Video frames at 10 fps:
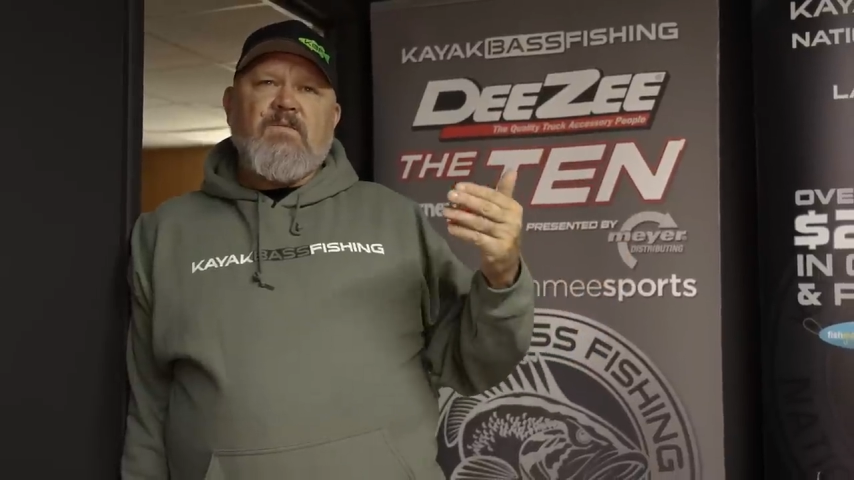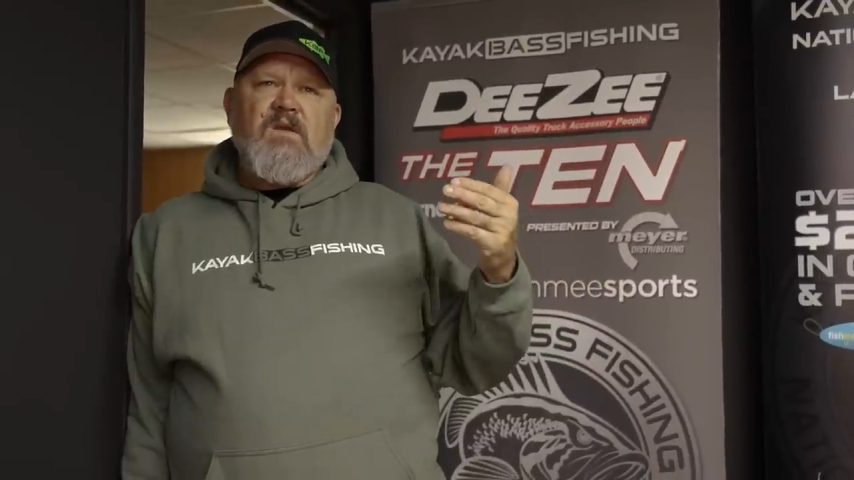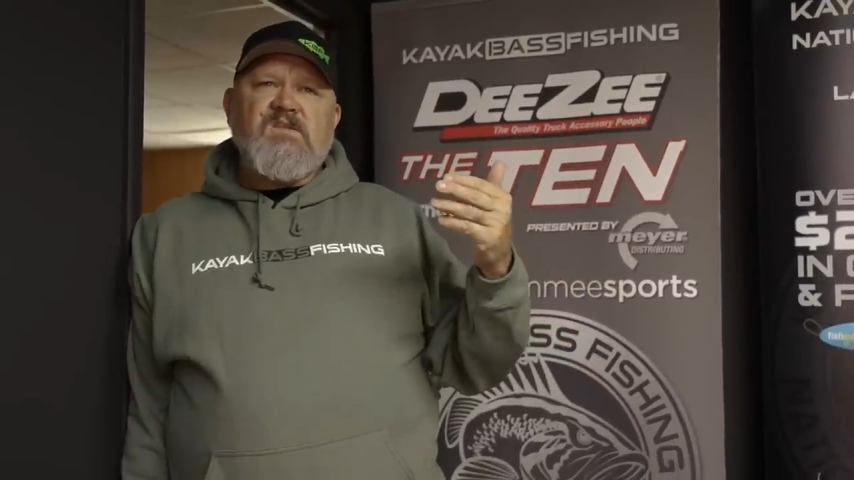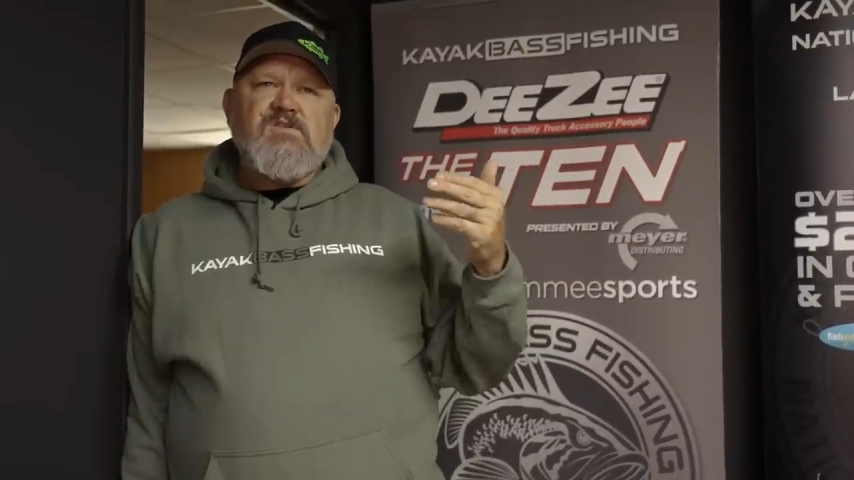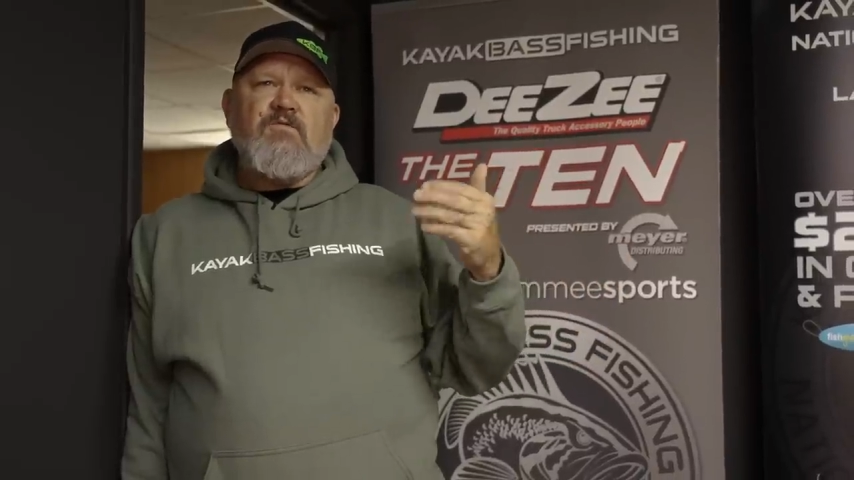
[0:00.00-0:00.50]

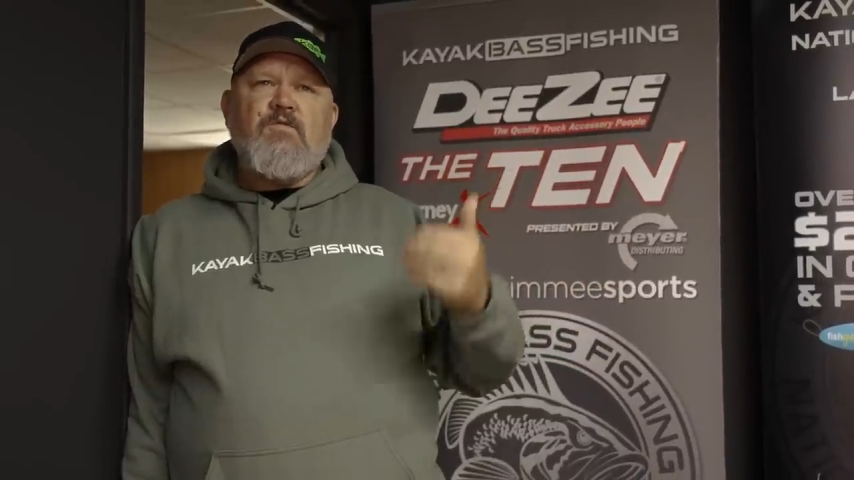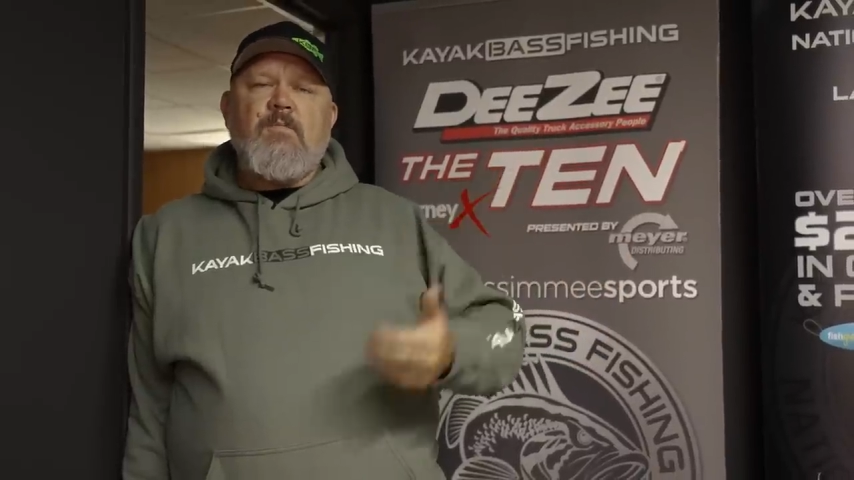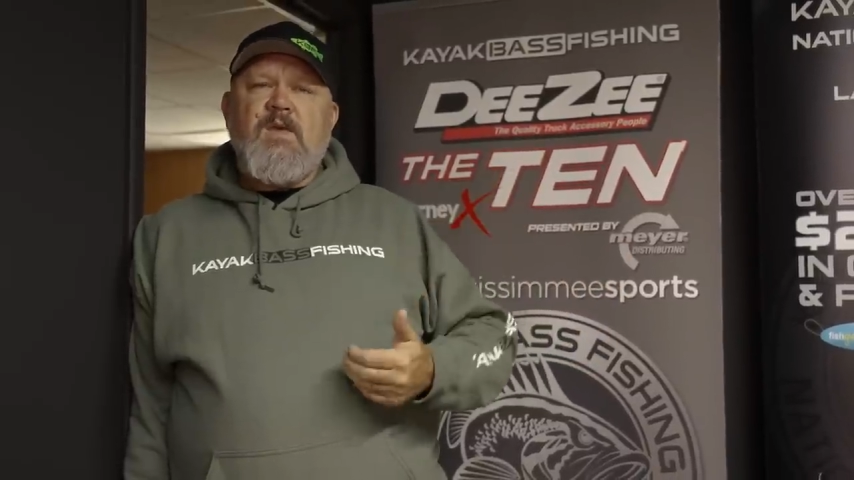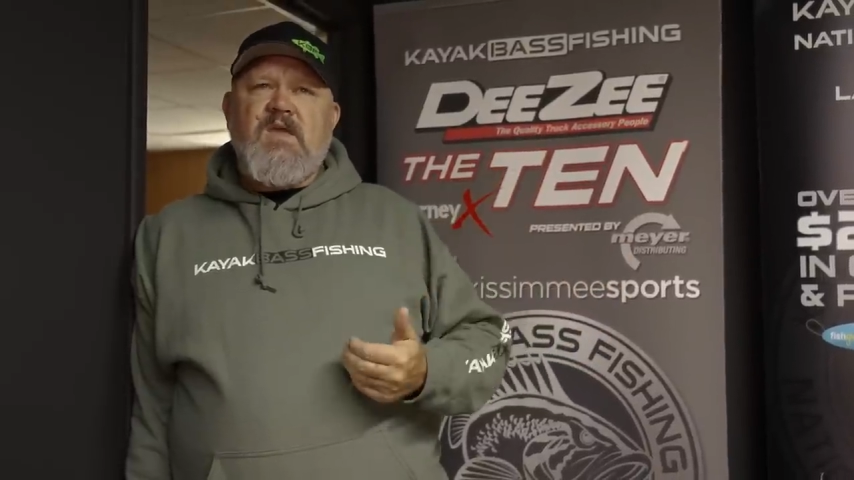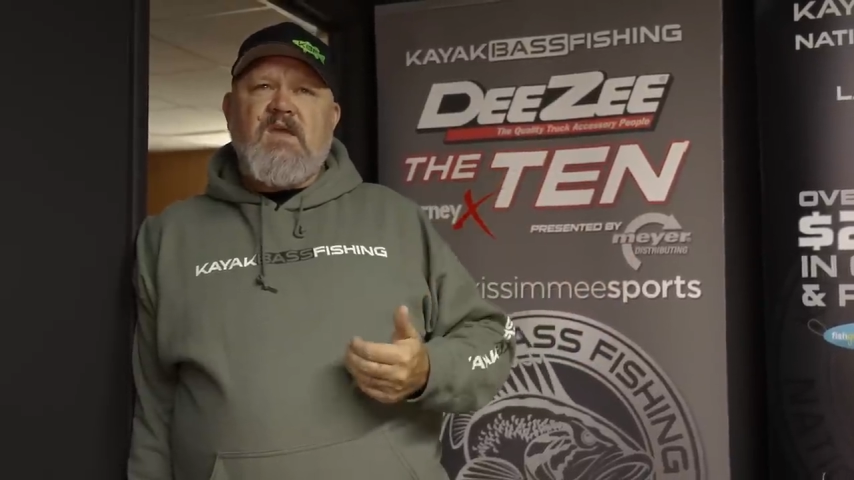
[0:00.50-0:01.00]
And so for
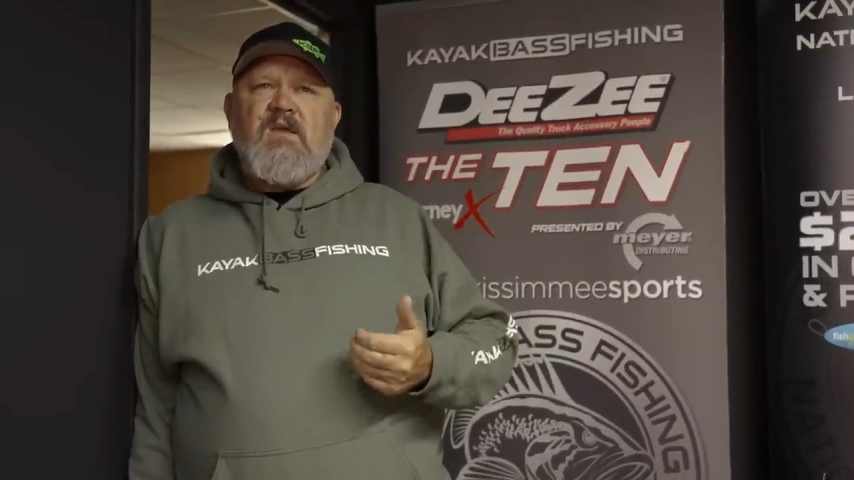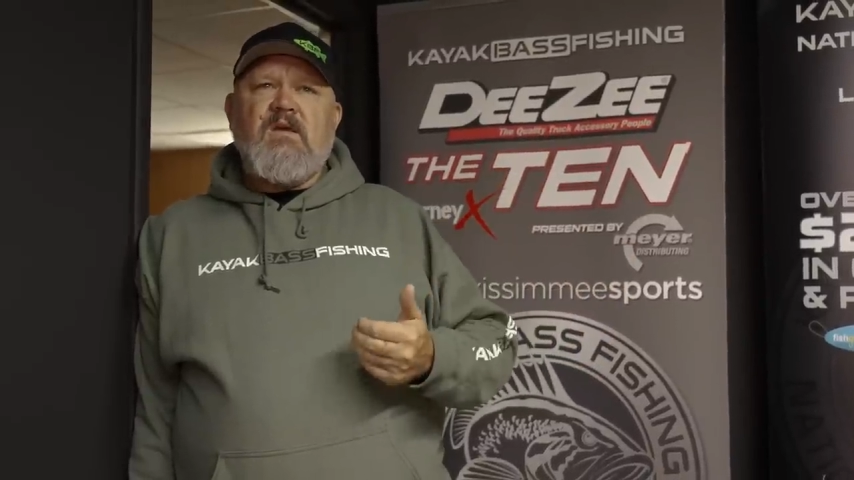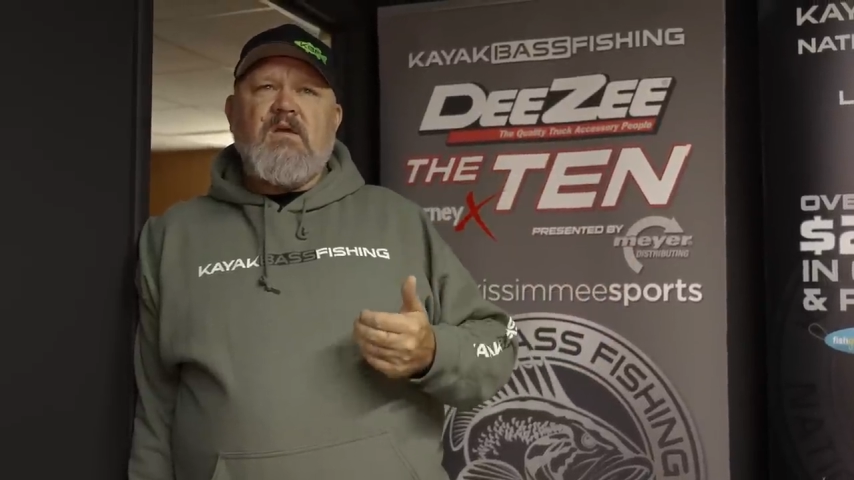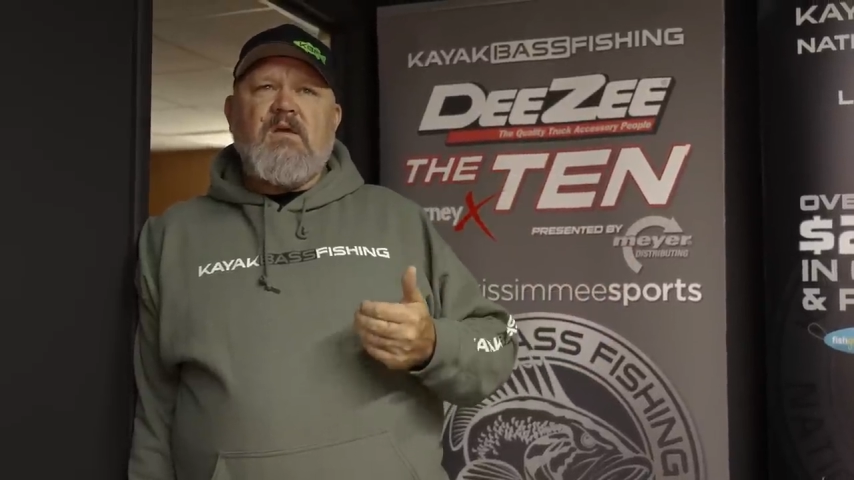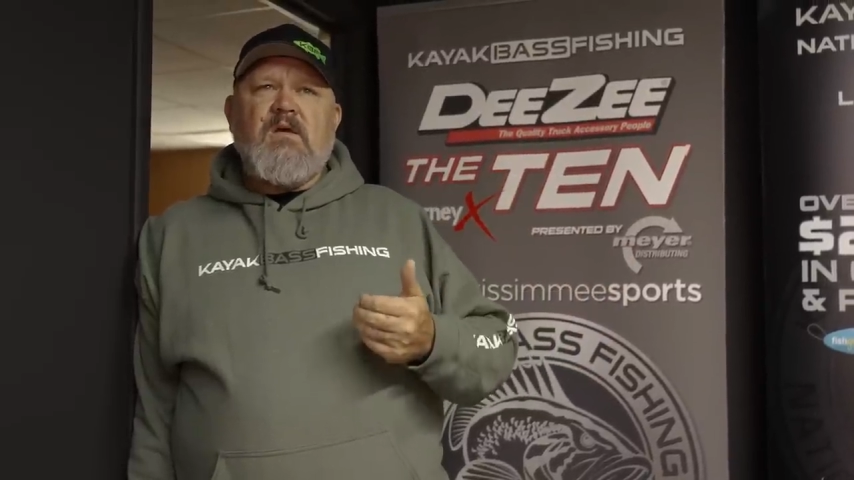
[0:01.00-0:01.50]
me,
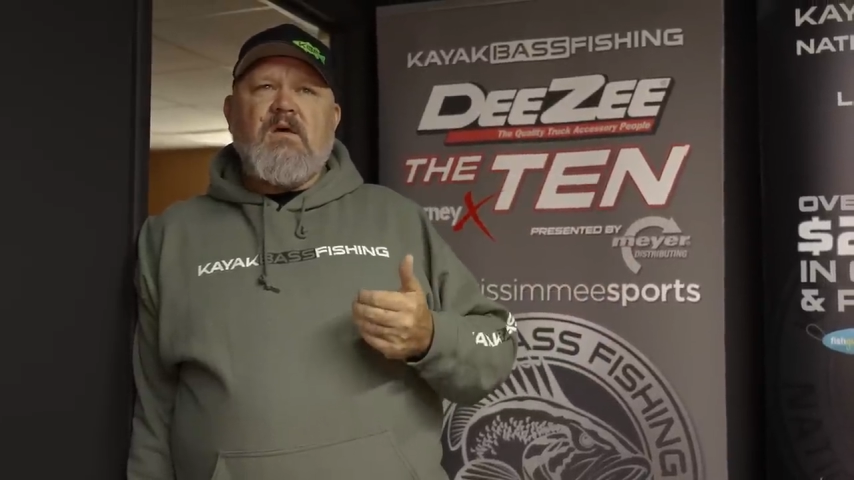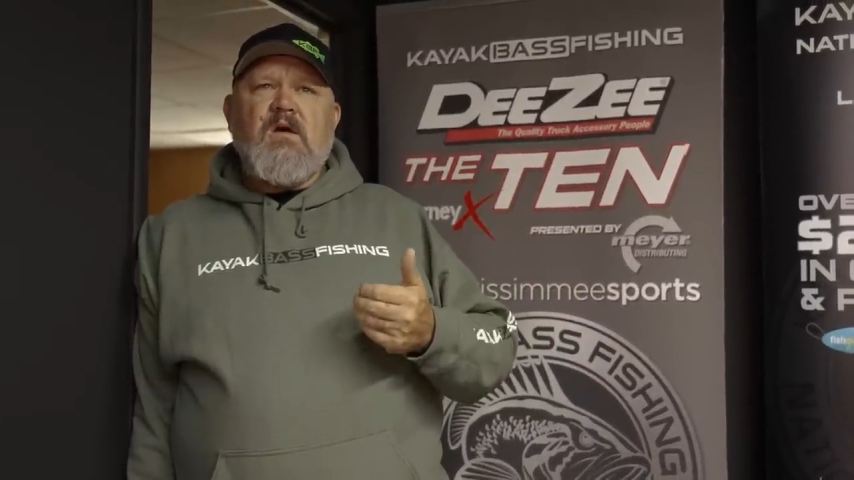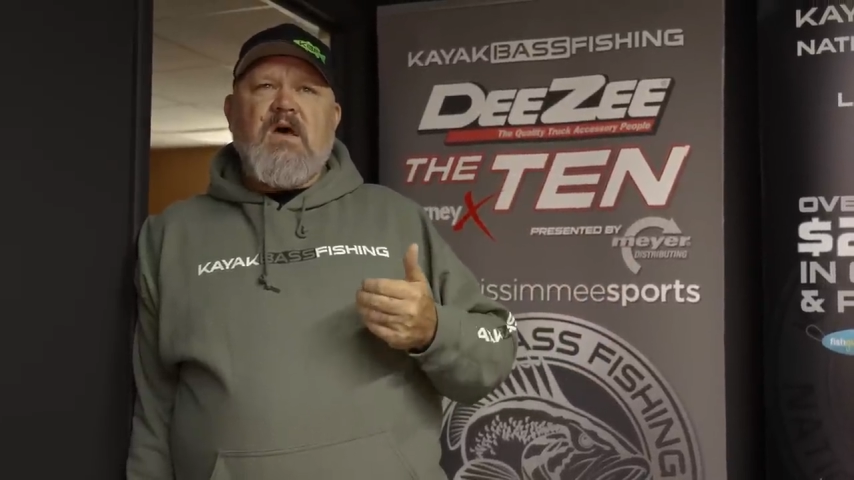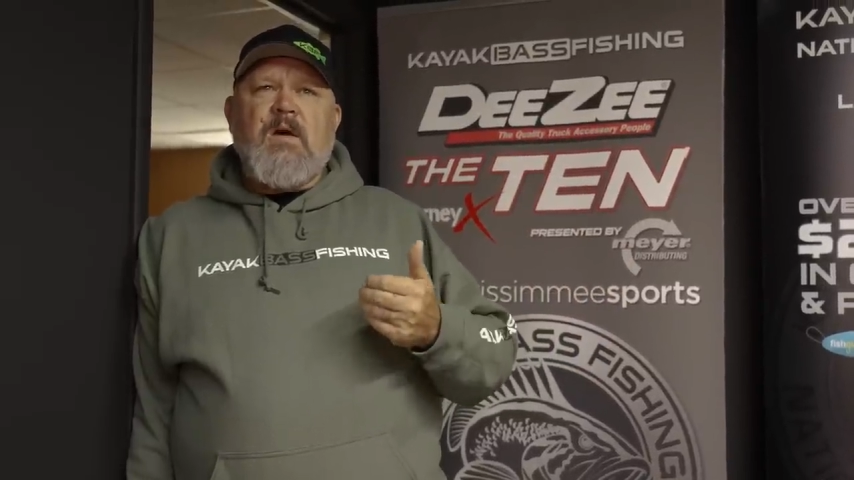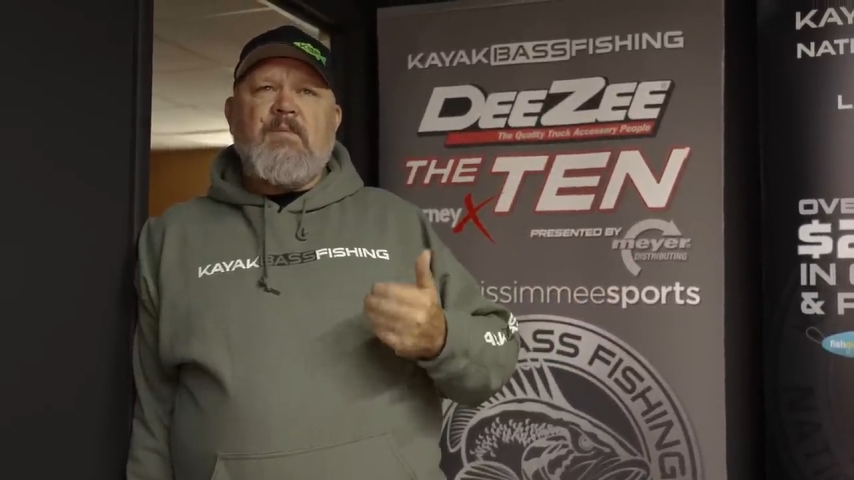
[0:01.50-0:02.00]

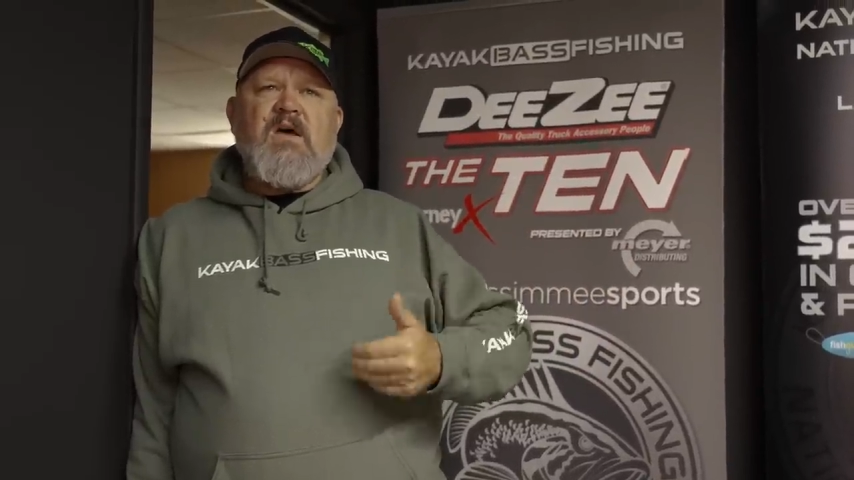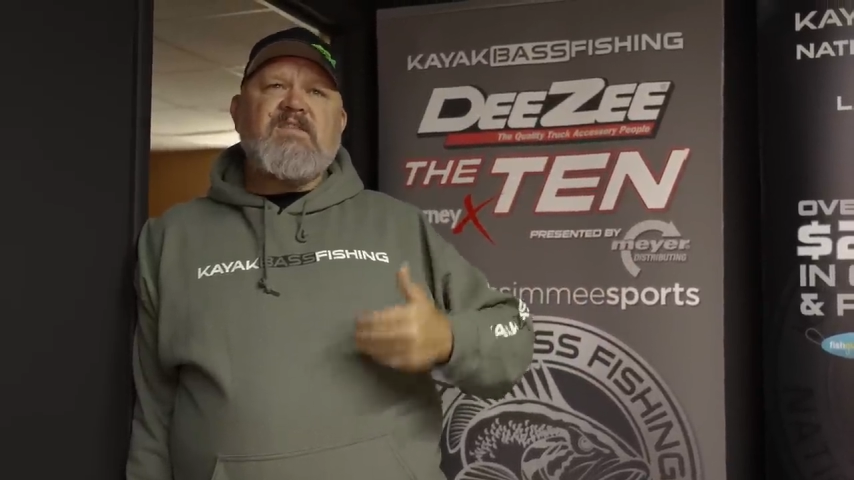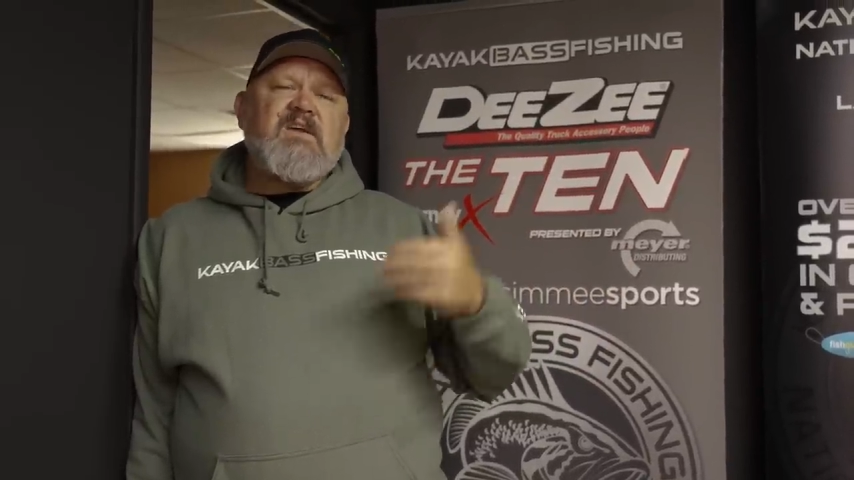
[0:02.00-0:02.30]
I'm not